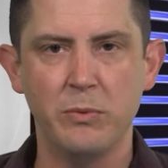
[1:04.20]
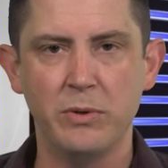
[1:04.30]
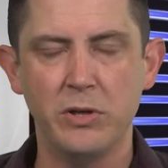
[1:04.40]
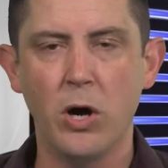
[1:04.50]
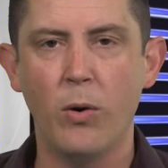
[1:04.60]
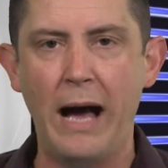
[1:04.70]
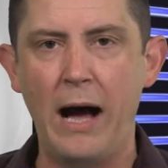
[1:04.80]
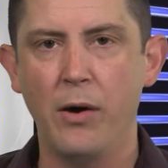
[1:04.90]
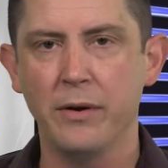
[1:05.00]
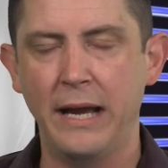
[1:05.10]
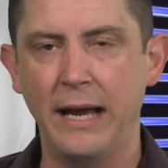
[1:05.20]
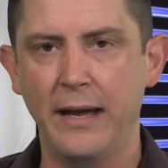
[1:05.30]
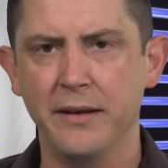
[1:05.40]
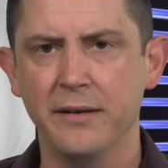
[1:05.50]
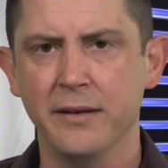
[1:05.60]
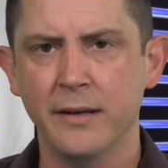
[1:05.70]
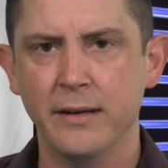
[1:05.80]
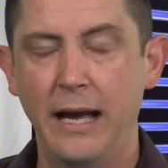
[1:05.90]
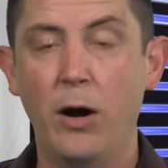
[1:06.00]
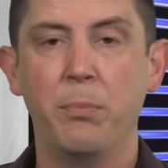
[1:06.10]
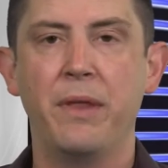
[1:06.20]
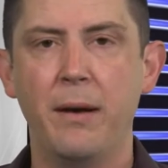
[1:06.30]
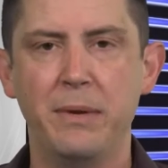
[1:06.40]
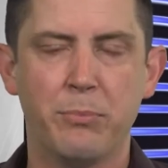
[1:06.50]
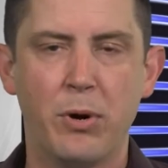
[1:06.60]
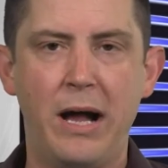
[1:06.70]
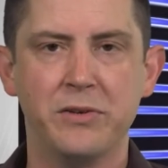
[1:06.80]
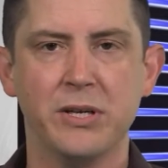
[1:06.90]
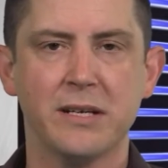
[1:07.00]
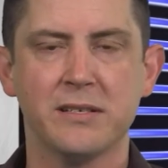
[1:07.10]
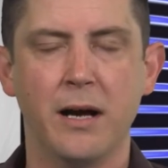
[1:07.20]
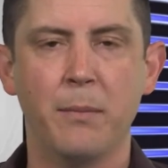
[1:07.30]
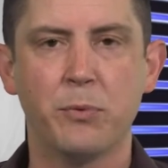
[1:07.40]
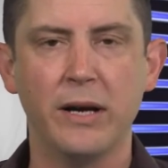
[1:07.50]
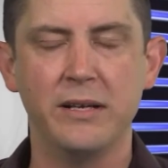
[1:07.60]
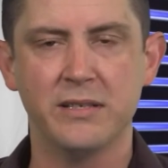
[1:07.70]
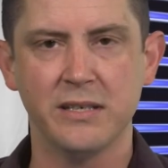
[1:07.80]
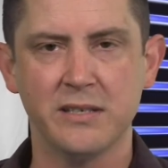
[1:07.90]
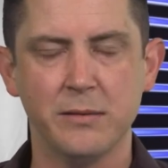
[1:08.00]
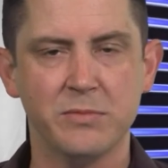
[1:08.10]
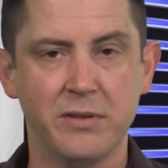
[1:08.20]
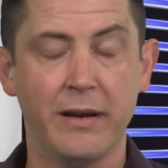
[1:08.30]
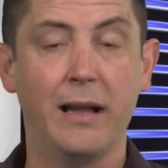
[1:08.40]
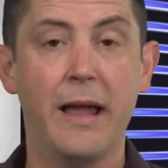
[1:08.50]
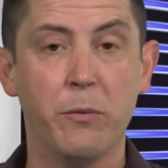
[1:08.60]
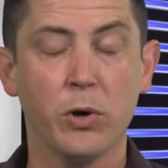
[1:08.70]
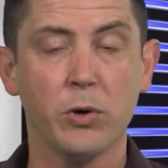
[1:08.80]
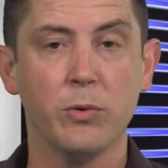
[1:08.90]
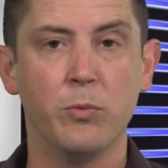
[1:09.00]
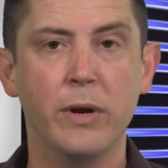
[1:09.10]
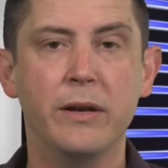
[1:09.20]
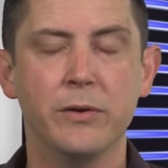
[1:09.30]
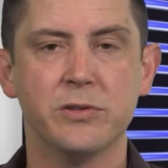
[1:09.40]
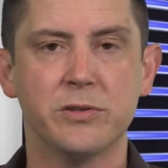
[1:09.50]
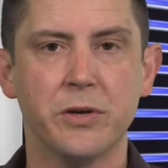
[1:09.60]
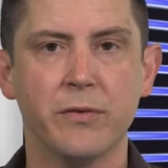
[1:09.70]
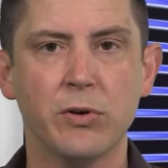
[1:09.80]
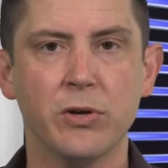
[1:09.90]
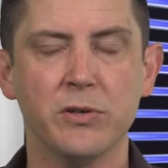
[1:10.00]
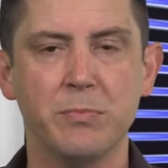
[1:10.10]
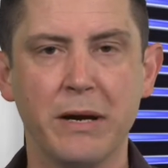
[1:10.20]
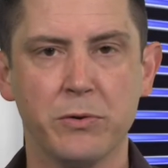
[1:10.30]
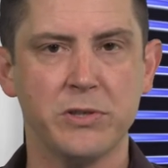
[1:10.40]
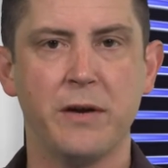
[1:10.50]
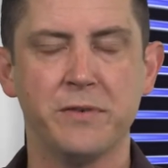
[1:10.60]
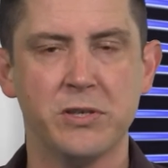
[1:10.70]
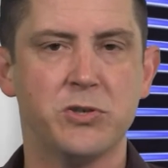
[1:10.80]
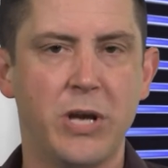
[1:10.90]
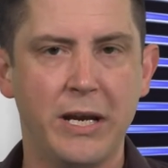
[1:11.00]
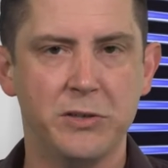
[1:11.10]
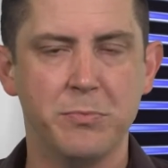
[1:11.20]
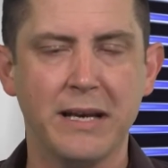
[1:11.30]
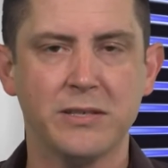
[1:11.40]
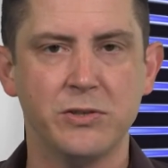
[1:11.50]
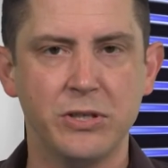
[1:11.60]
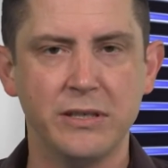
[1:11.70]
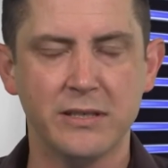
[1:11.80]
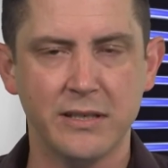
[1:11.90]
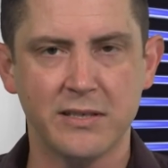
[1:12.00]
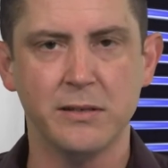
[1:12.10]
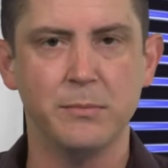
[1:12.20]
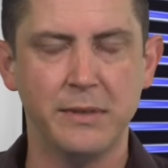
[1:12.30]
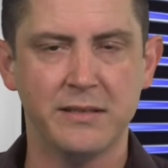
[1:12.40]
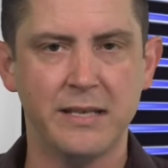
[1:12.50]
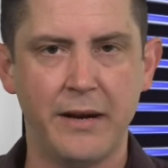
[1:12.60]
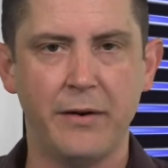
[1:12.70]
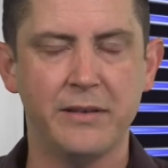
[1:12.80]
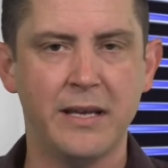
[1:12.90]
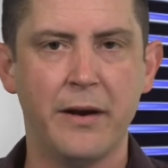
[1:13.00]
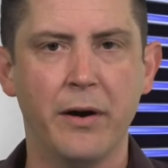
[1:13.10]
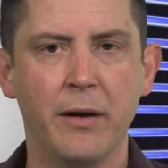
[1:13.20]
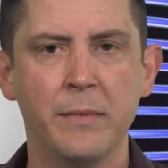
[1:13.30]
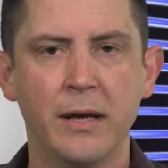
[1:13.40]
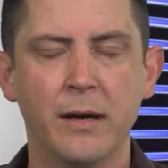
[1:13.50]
We would go out and help them in projects to upgrade systems. Done a lot of work with Windows servers, Microsoft Exchange messaging system, et cetera, et cetera.